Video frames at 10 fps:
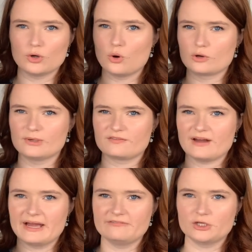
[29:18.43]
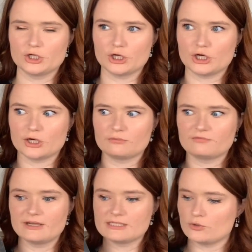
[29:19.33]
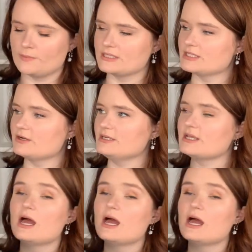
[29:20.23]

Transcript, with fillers: or book five in her fantasy romance series.